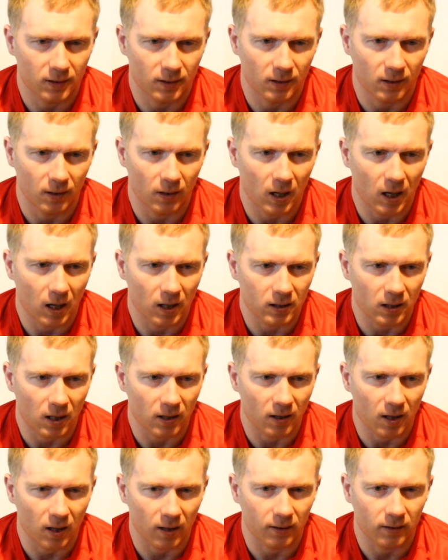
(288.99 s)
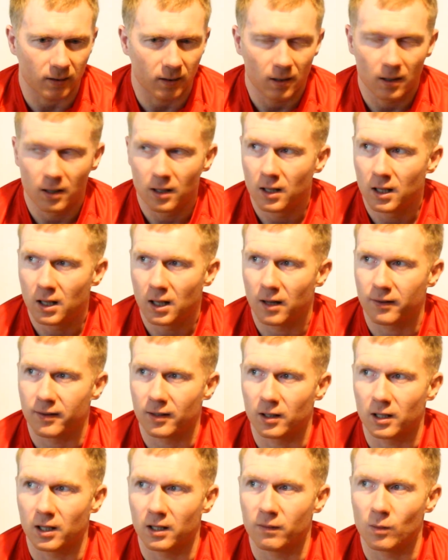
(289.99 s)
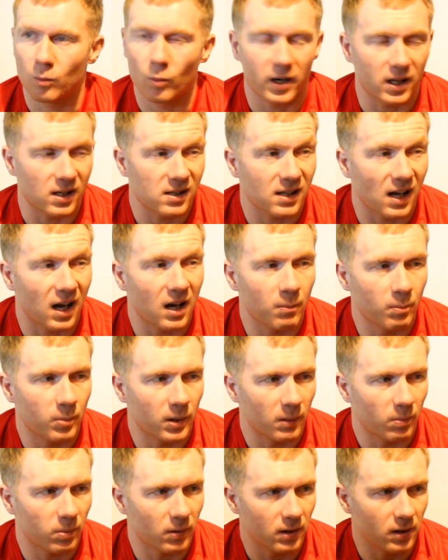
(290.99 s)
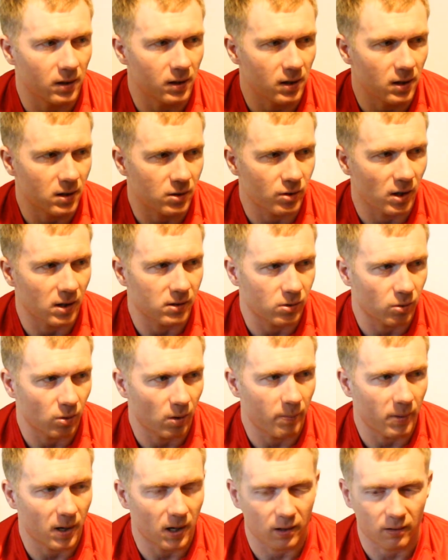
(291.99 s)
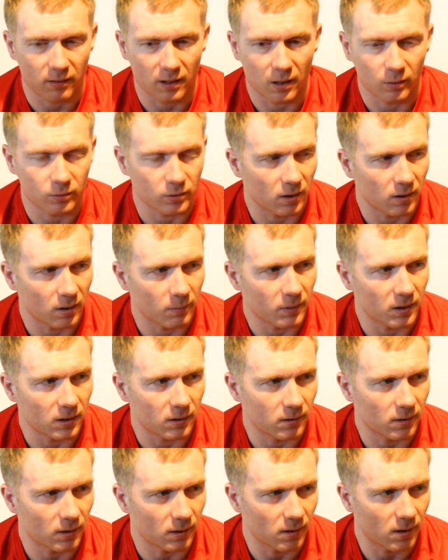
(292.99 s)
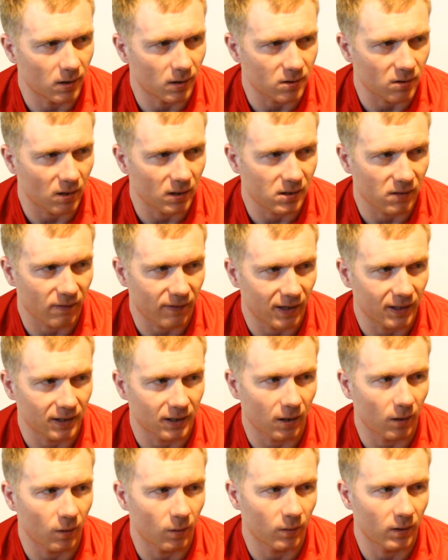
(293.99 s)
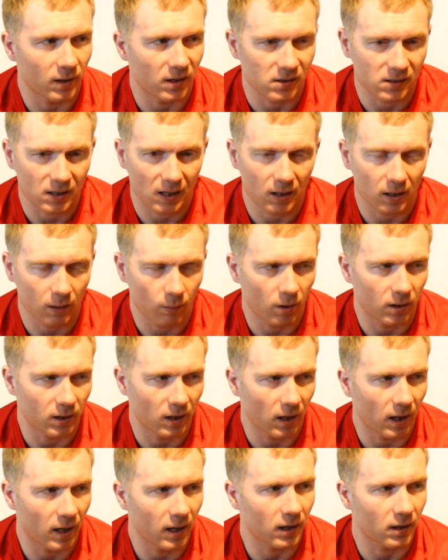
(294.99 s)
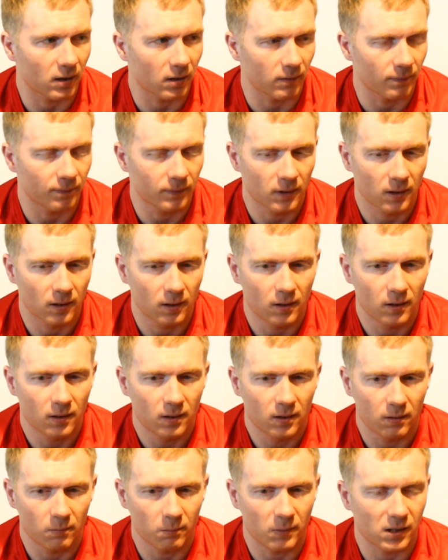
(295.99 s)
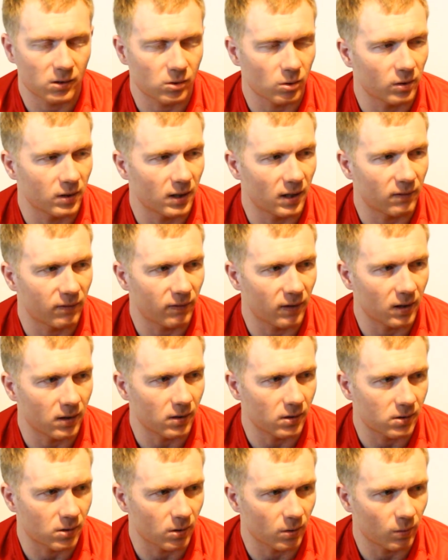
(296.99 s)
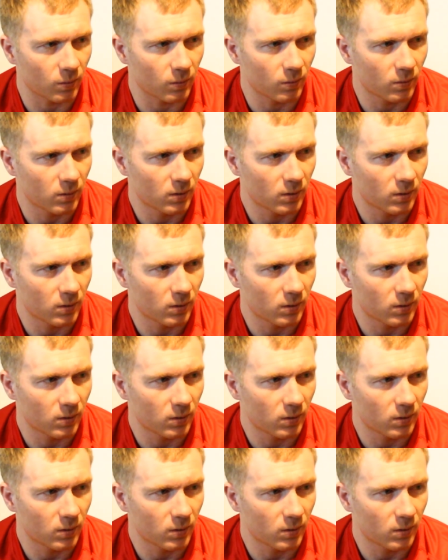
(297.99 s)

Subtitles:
You know, I think even when he signed people, he tried to do a background on them. He tried to find out exactly what they're like and make sure they fit into